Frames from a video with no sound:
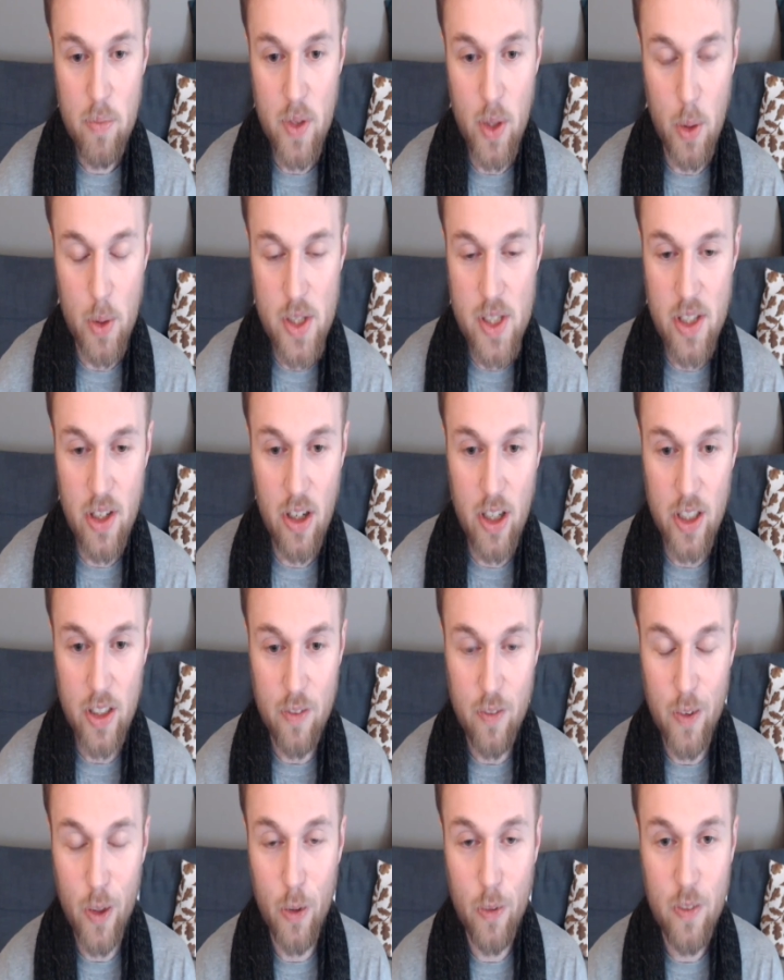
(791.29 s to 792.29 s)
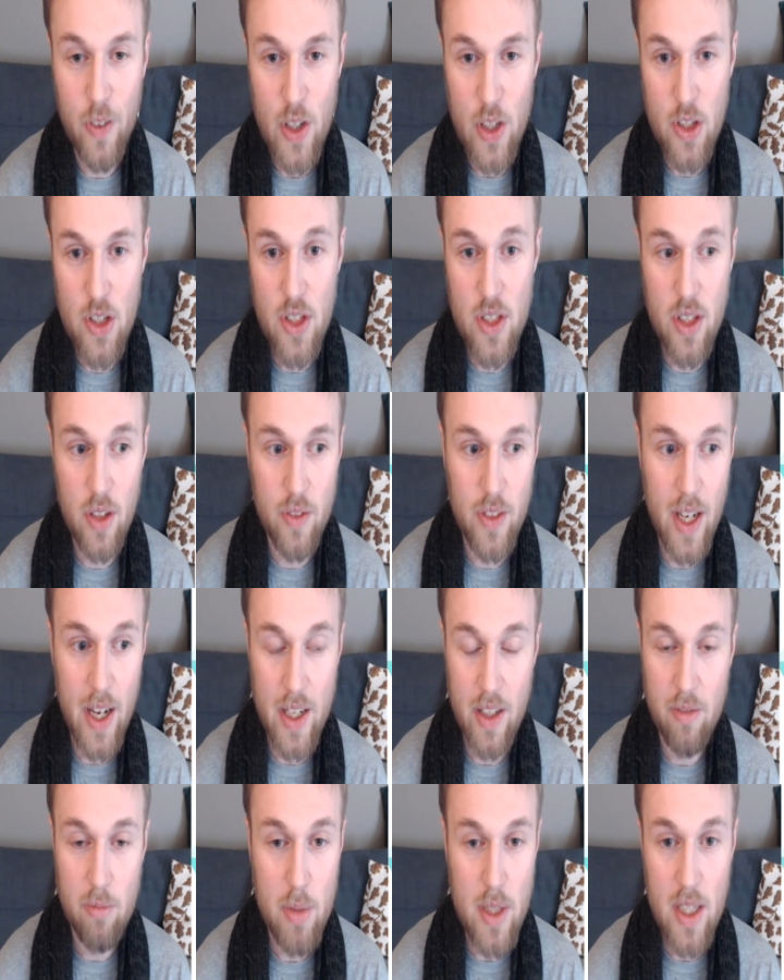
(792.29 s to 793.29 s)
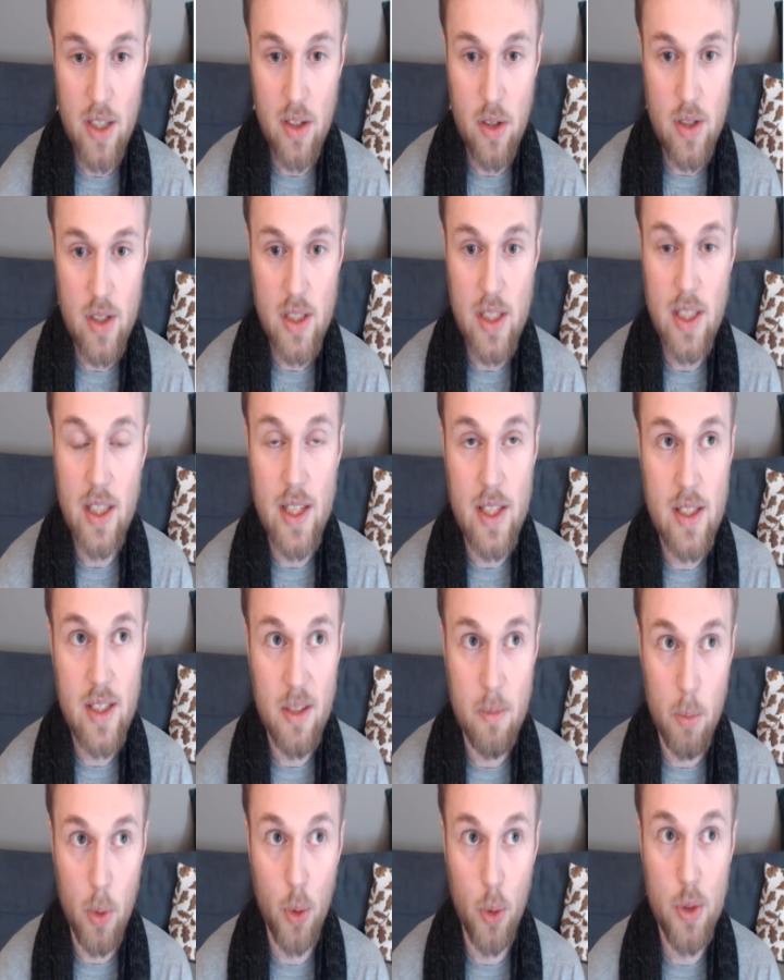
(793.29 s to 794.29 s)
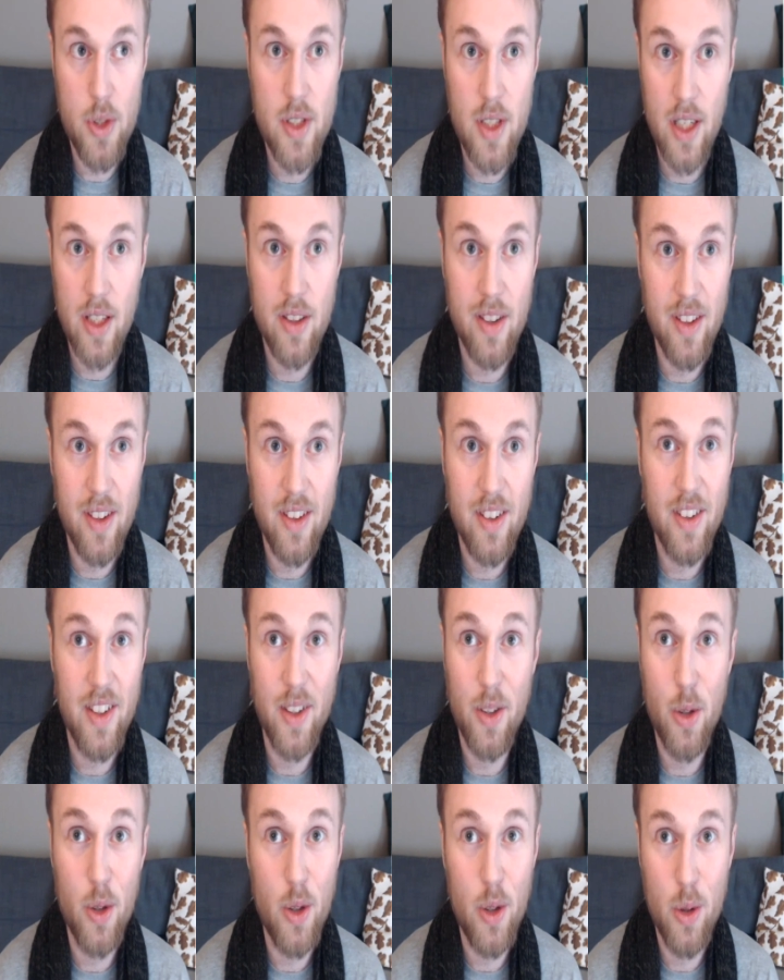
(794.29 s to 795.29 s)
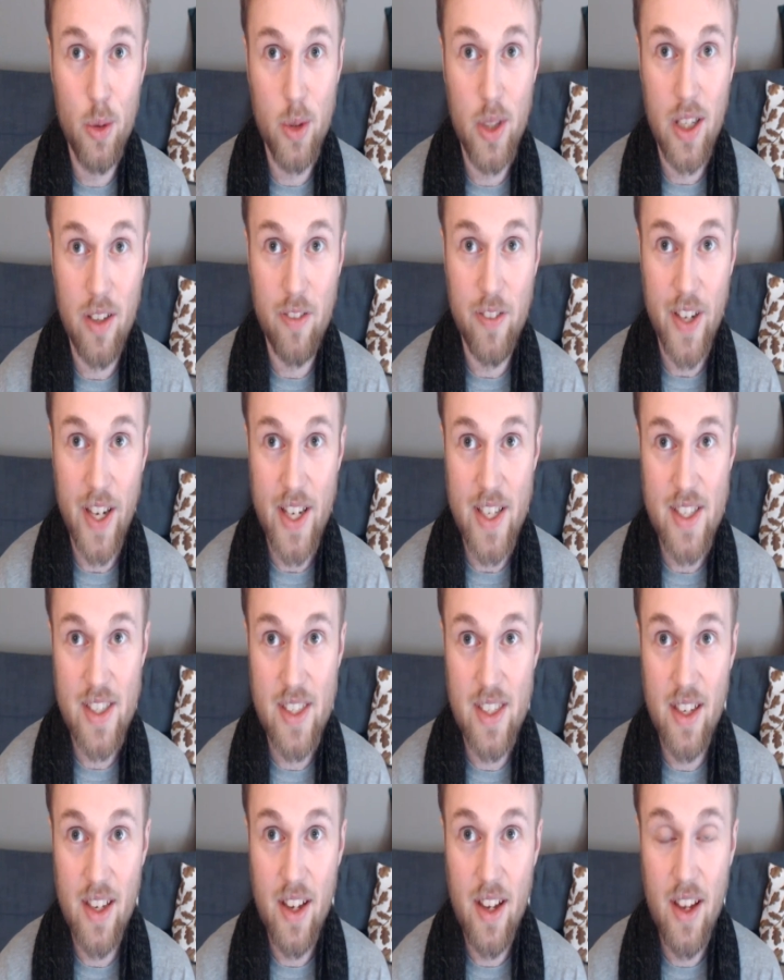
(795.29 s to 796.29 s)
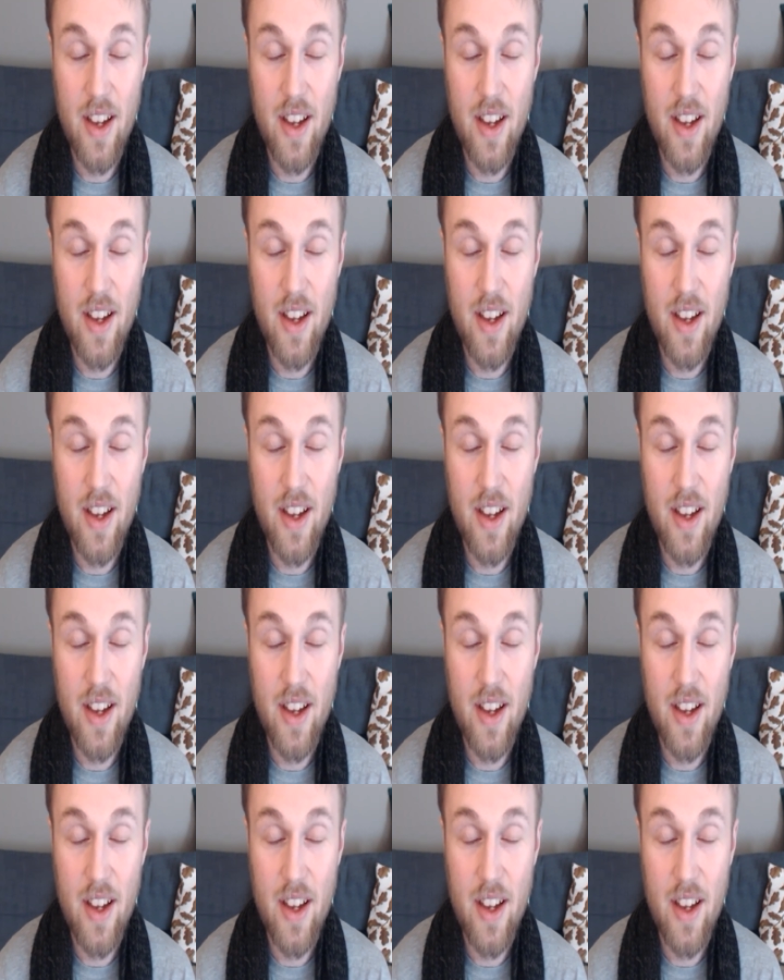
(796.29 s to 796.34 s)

Those are the flow functions of the I N F P, and you see this the most in the cocooning phase.